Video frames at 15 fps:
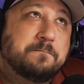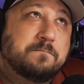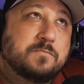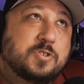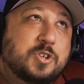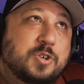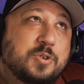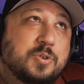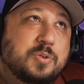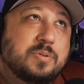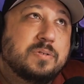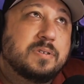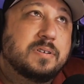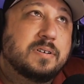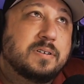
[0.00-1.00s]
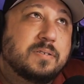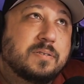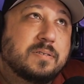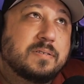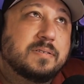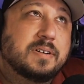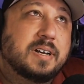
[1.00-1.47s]
2
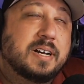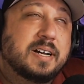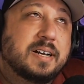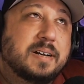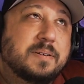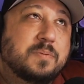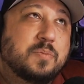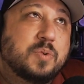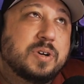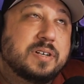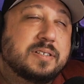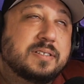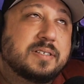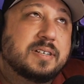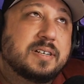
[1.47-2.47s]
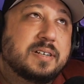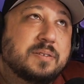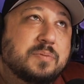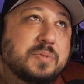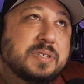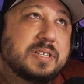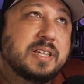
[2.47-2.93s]

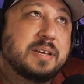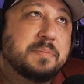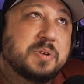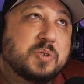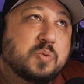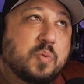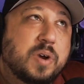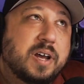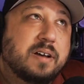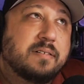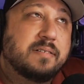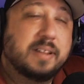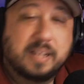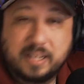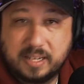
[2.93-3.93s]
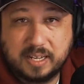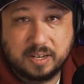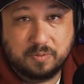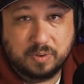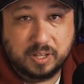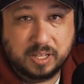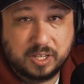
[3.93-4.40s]
was them as well, and it did
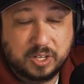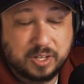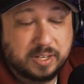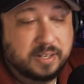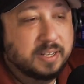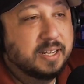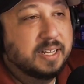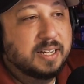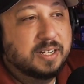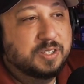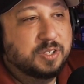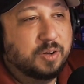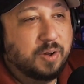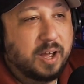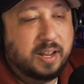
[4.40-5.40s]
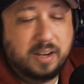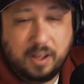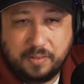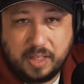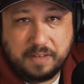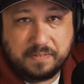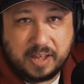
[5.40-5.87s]
really good. So I know
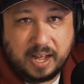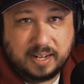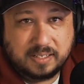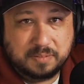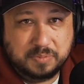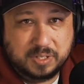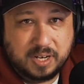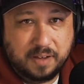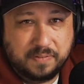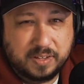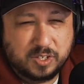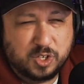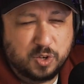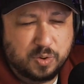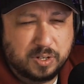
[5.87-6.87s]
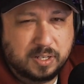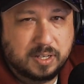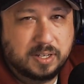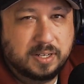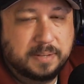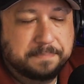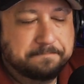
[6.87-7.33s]
they've got some stuff that's doing
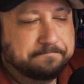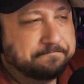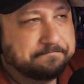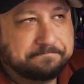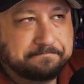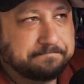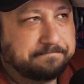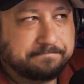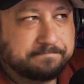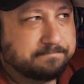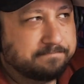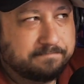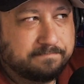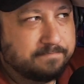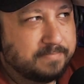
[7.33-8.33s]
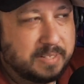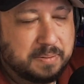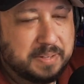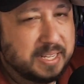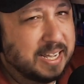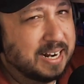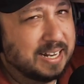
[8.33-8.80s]
good.
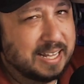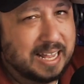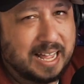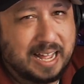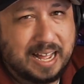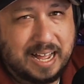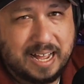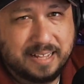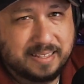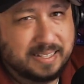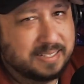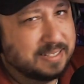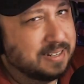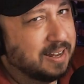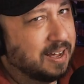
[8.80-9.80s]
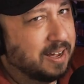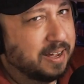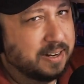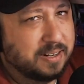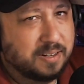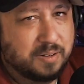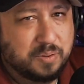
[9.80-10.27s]
I got a lot that's
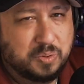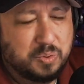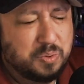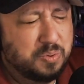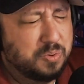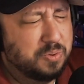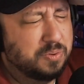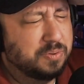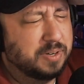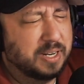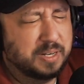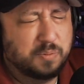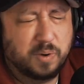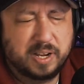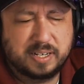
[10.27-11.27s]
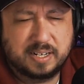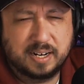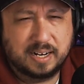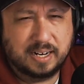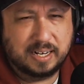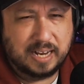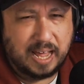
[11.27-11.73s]
not. Ooh, they wasting
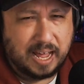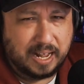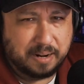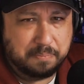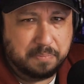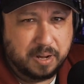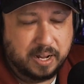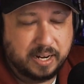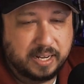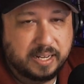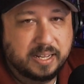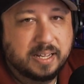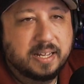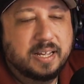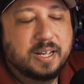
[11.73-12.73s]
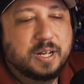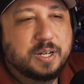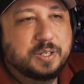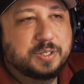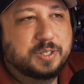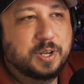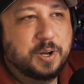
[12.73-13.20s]
a lot of money.
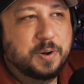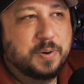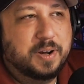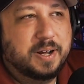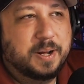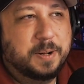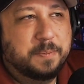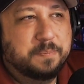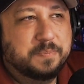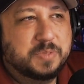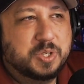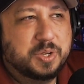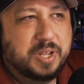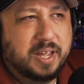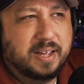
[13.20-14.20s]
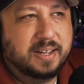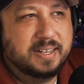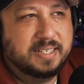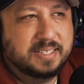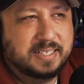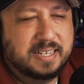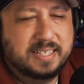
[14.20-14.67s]
So yeah,
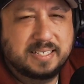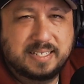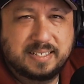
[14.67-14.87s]
is